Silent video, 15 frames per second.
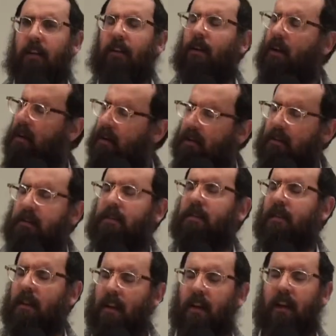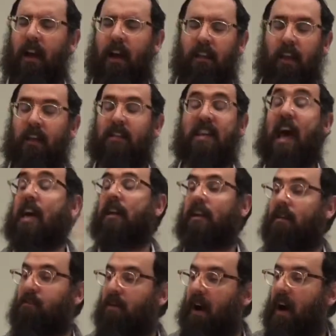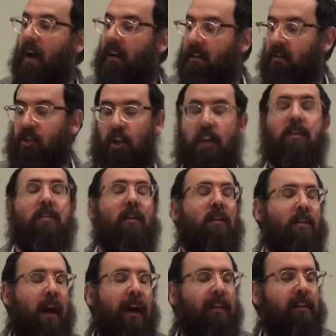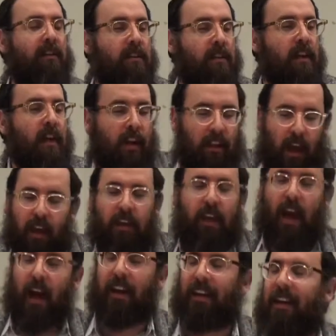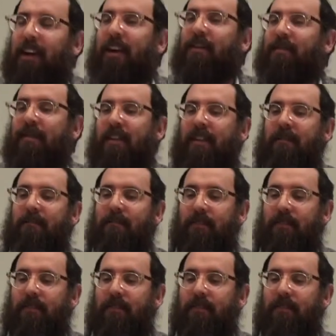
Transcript: And they're taken by cheese on crackers. They can't get over it.